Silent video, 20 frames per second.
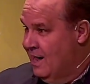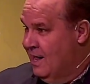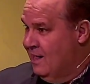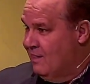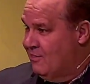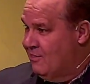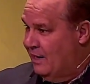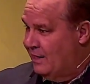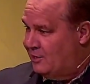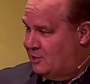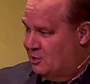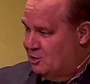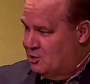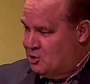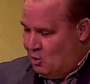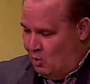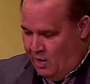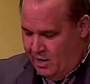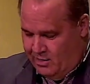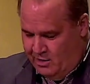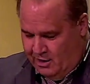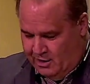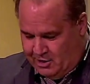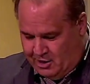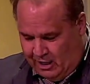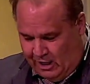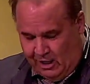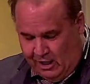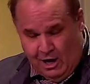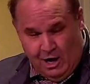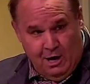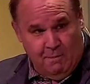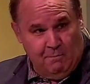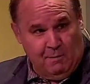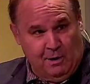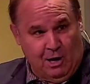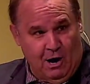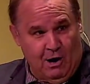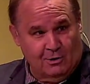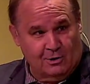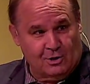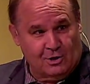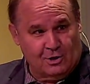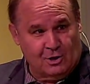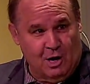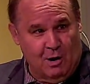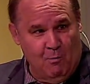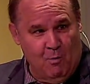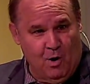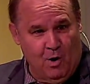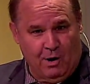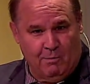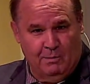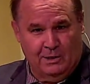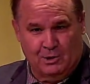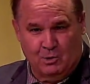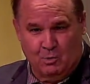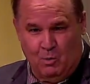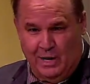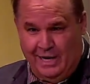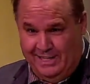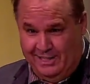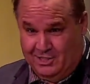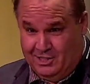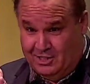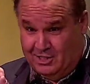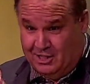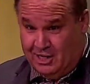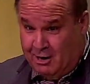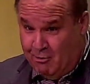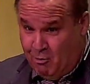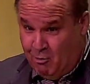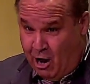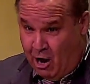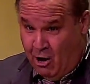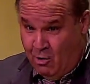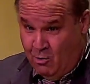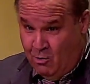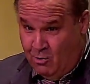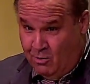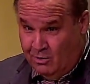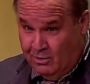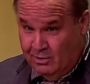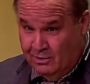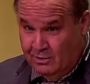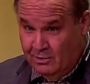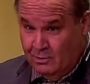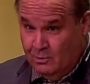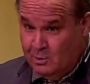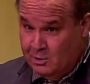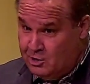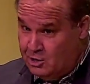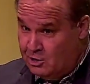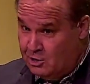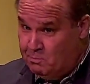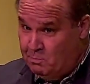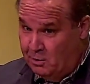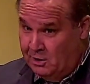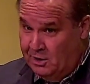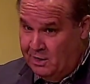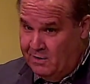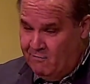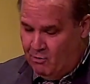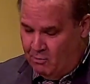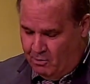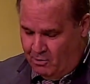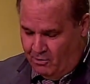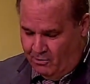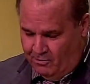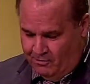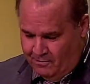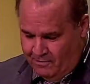that to join this club costs somewhere between zero, which is believable,